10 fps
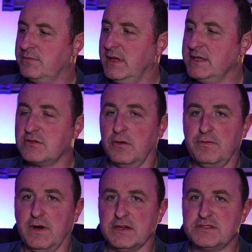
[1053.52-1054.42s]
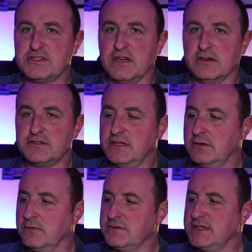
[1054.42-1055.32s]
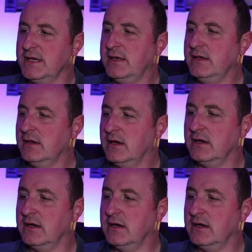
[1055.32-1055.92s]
It's got fast charging, obviously.